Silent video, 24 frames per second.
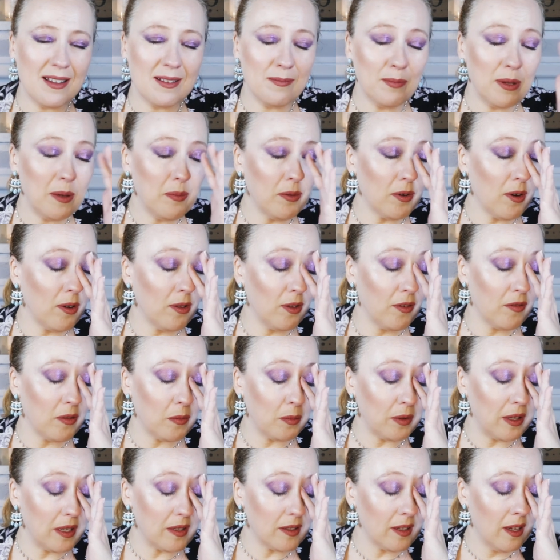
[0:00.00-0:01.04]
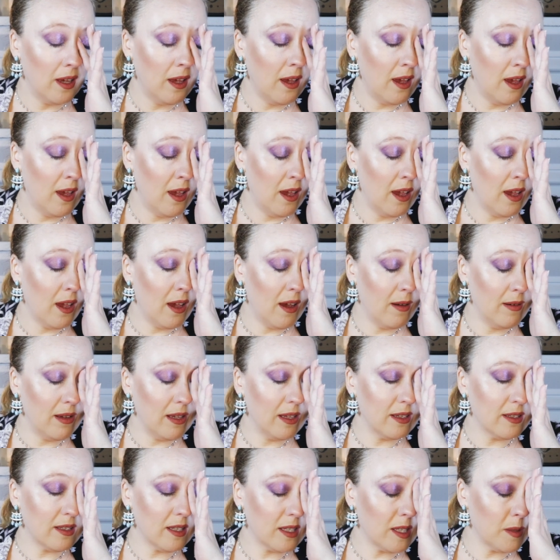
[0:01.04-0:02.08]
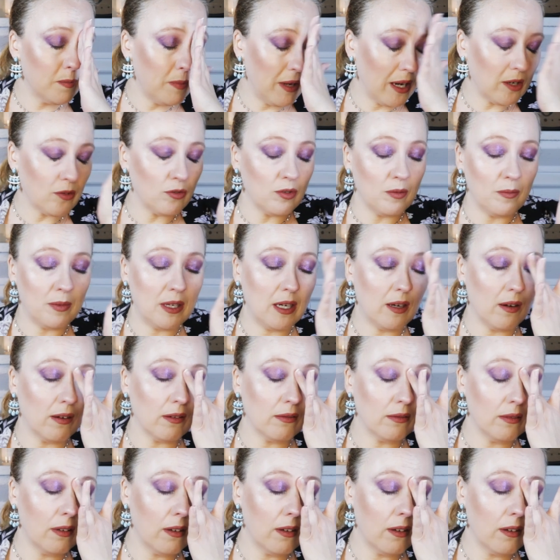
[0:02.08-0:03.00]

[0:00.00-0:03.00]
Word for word: People are all over the place. I mean, it's a spectrum here.